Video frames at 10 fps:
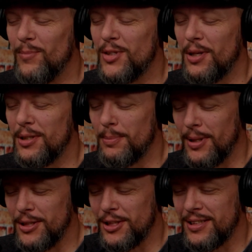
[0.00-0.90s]
So there's a
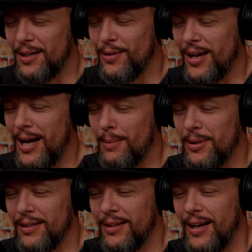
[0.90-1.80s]
bunch of stuff that
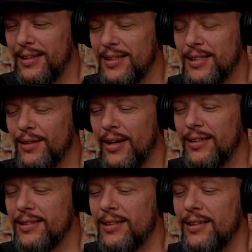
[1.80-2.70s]
happened at this event.